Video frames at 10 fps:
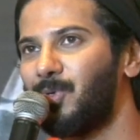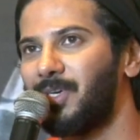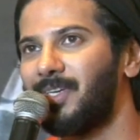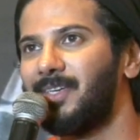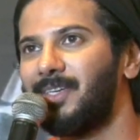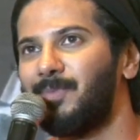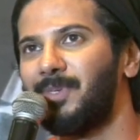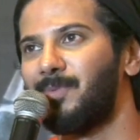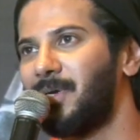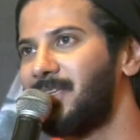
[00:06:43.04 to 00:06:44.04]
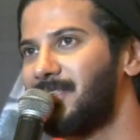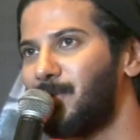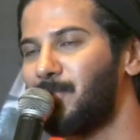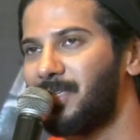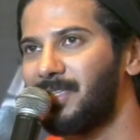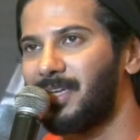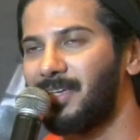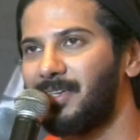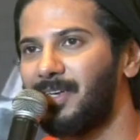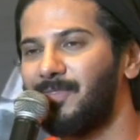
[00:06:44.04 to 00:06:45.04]
look at it, it might seem just
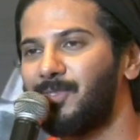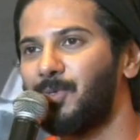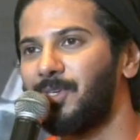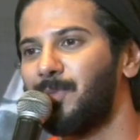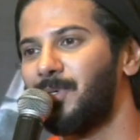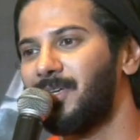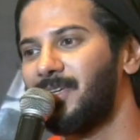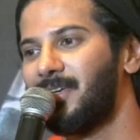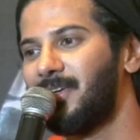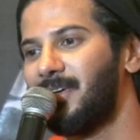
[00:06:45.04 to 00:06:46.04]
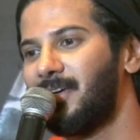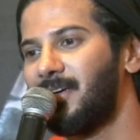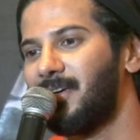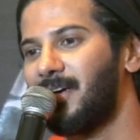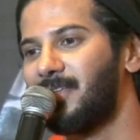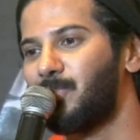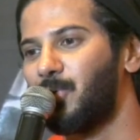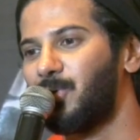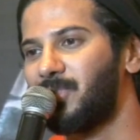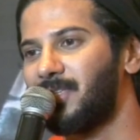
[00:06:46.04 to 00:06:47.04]
like a love story, but as
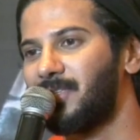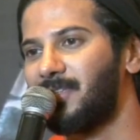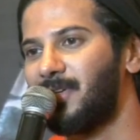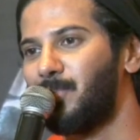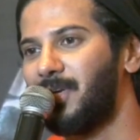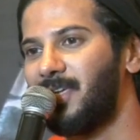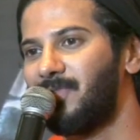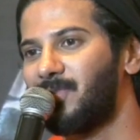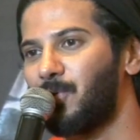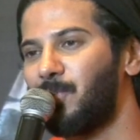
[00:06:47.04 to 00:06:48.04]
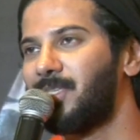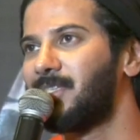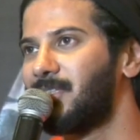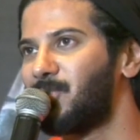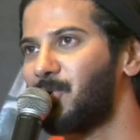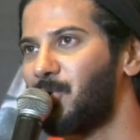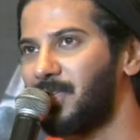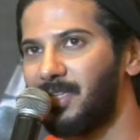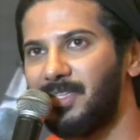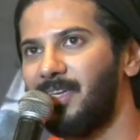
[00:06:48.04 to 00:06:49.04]
producers, they believe so much in the story that